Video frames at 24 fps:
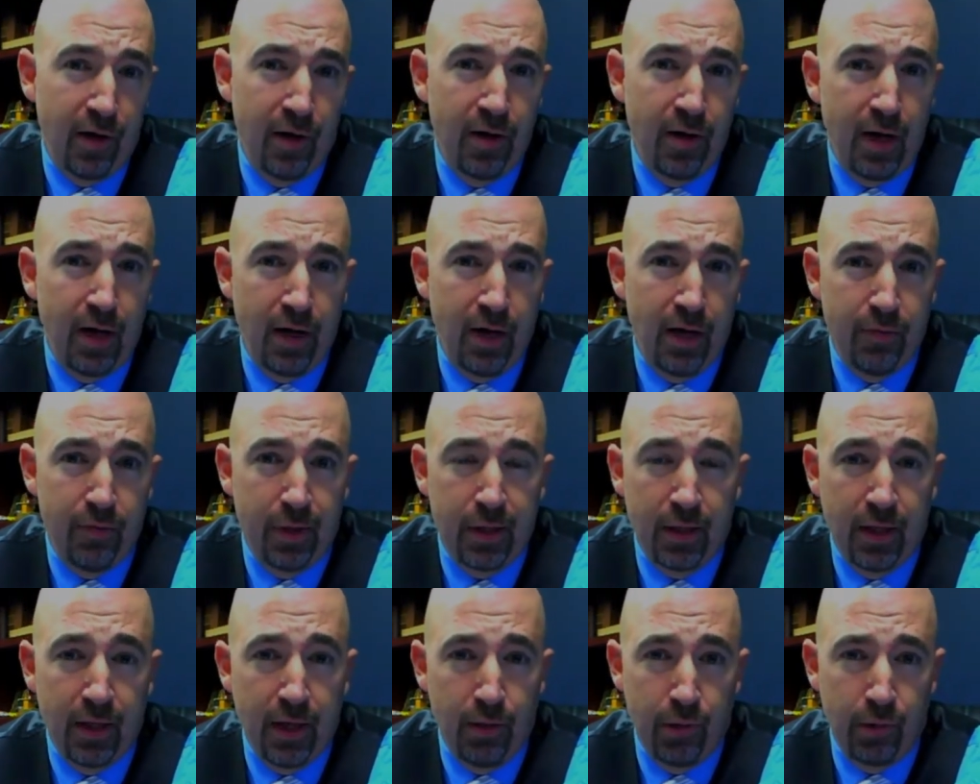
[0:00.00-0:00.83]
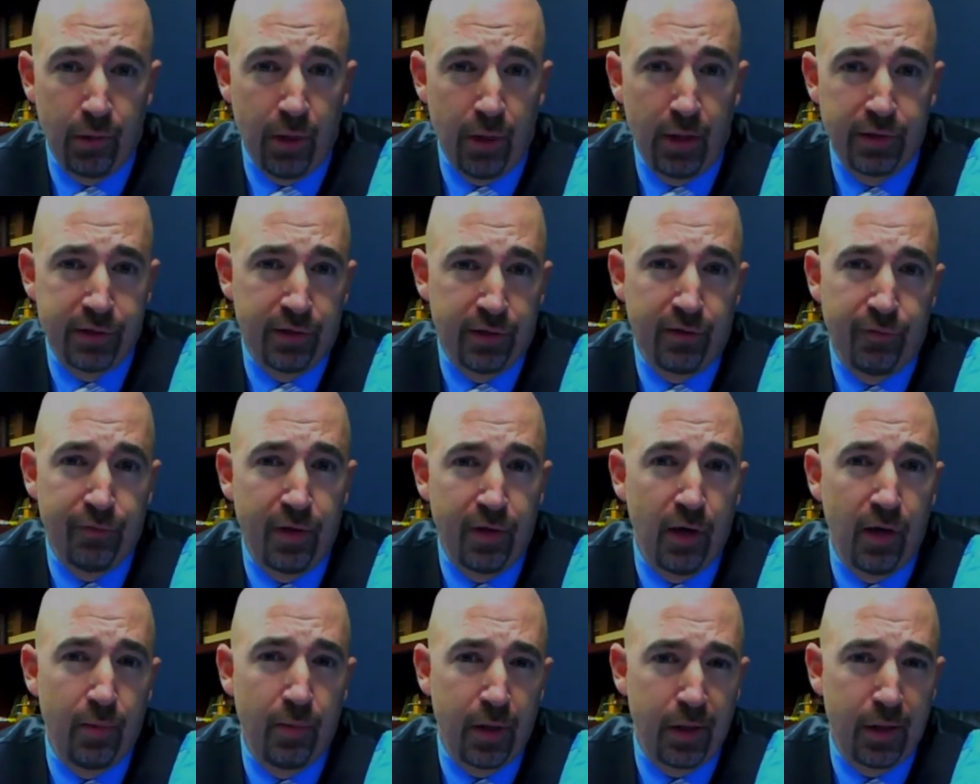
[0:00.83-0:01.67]
Obviously, I was watching the
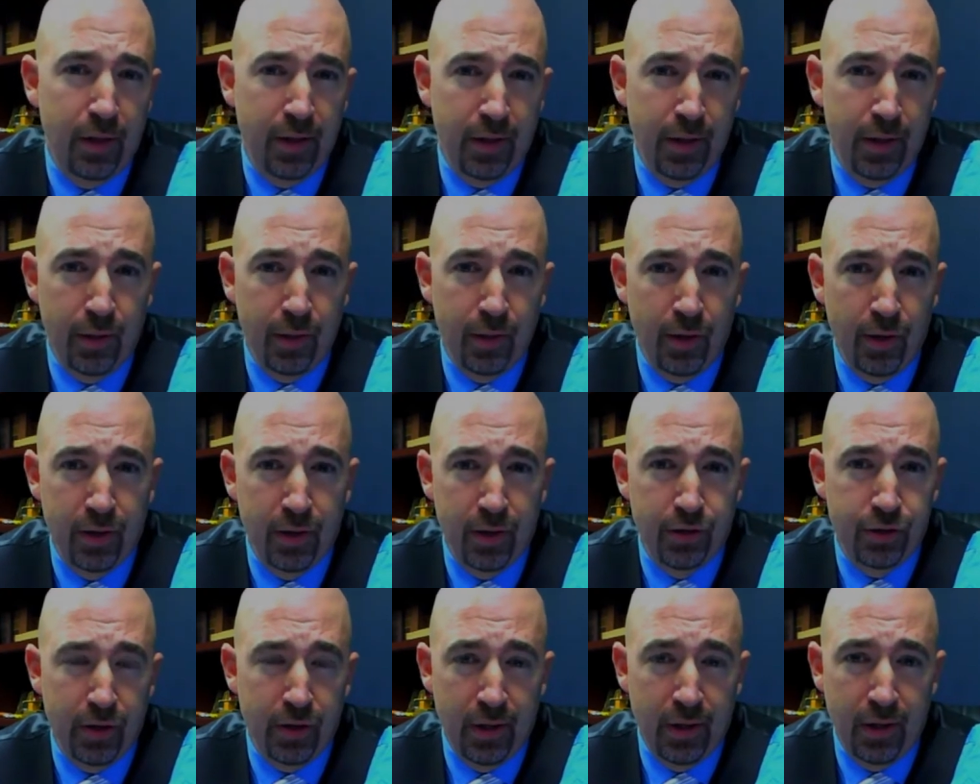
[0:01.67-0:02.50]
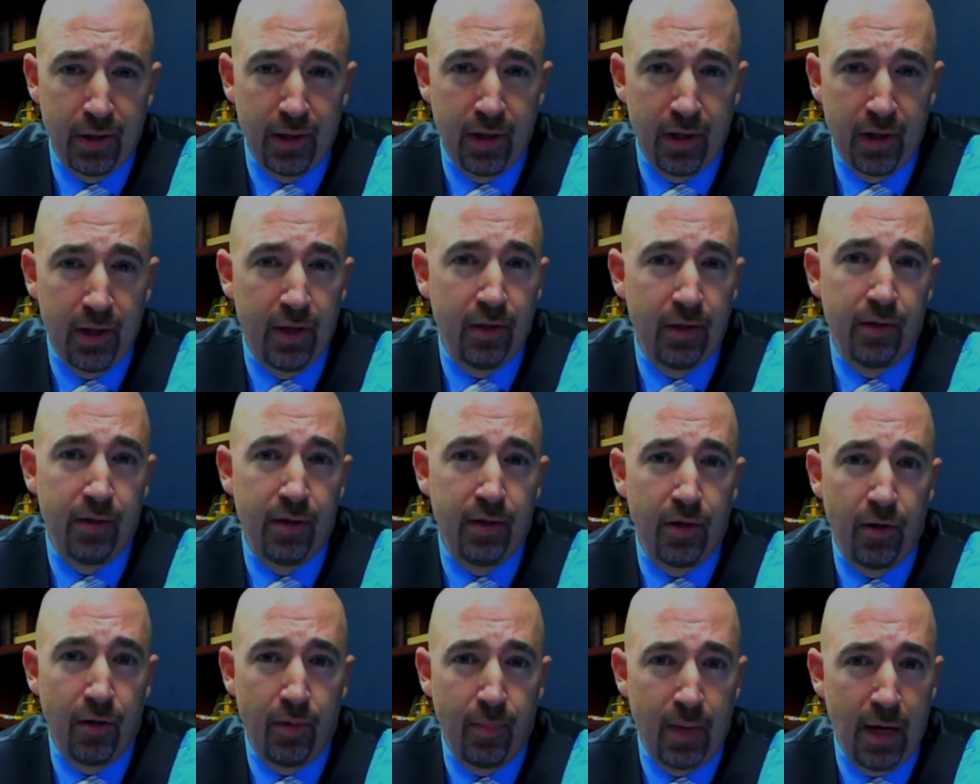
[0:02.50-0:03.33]
fire because this wasn't just a,
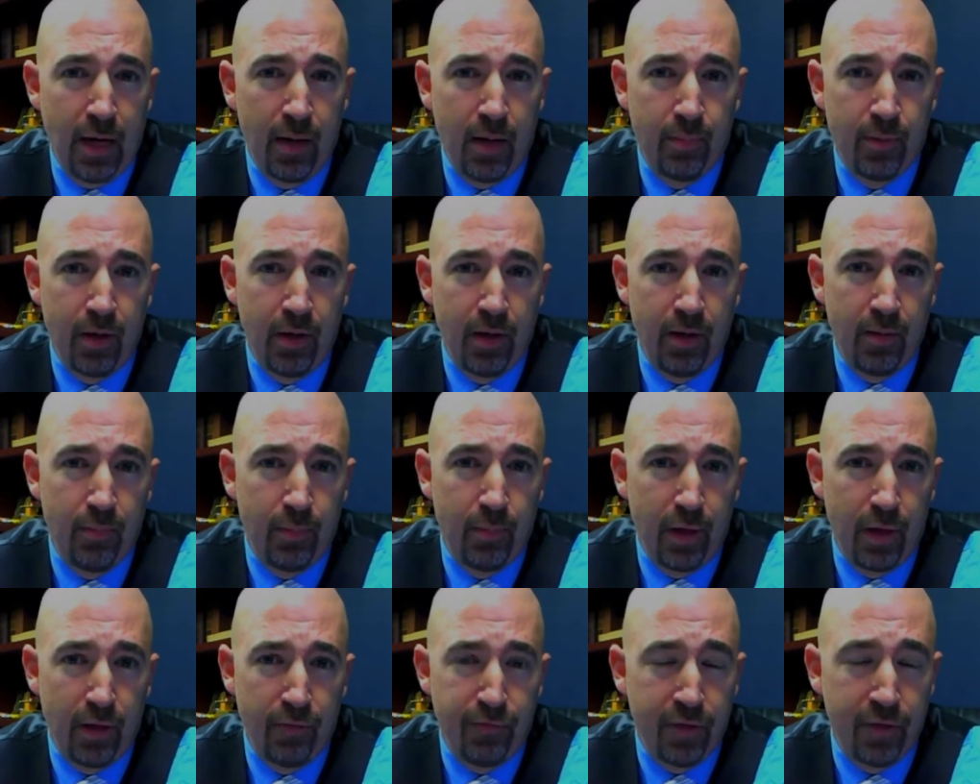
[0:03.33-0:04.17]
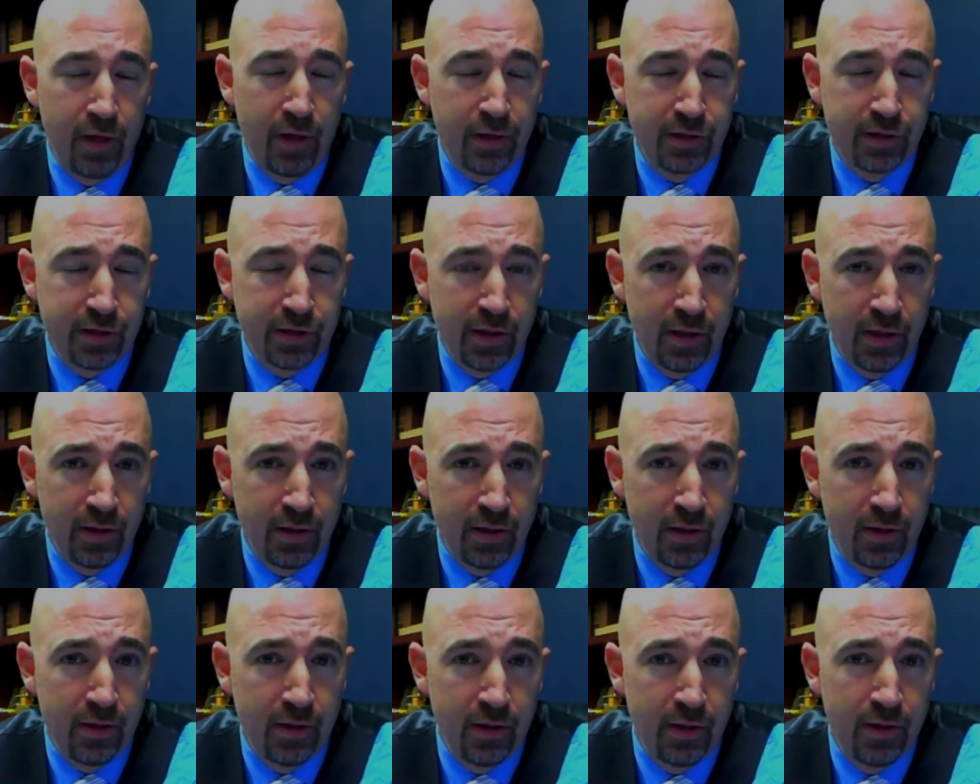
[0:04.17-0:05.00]
you know, a bomb that
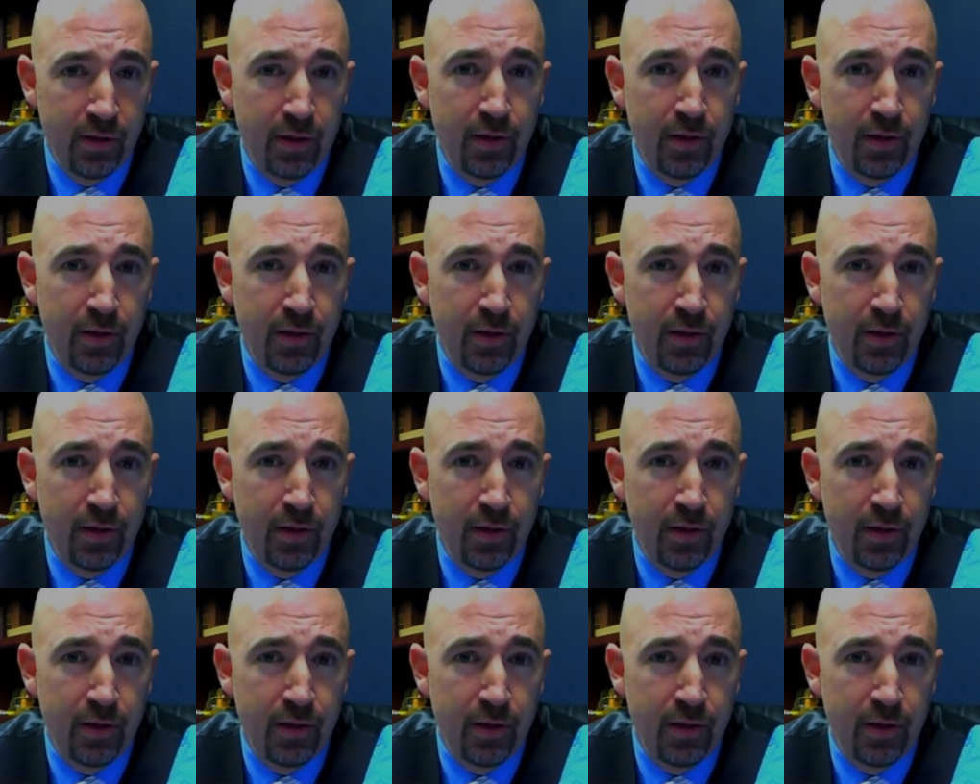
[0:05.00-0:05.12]
malfunctioned.